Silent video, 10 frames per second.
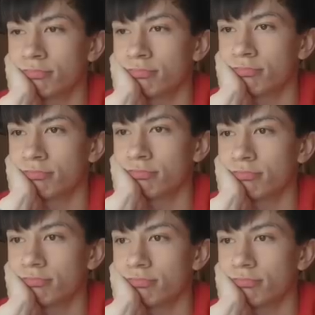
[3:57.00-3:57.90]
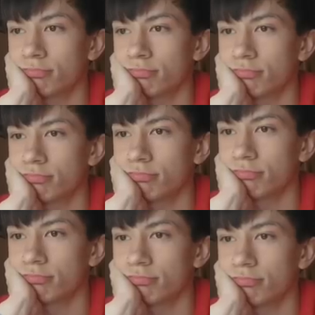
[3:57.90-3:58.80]

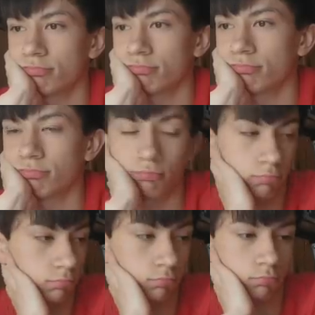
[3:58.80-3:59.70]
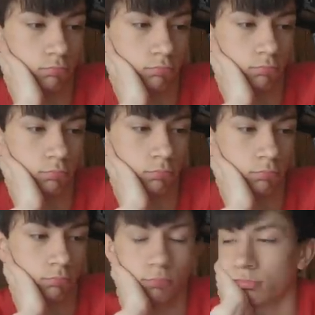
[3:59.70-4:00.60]

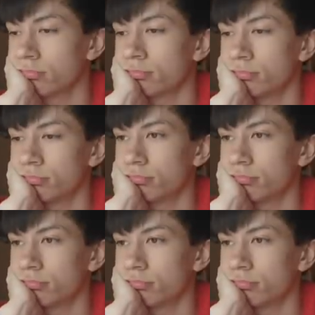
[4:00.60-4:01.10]
Nothing is said.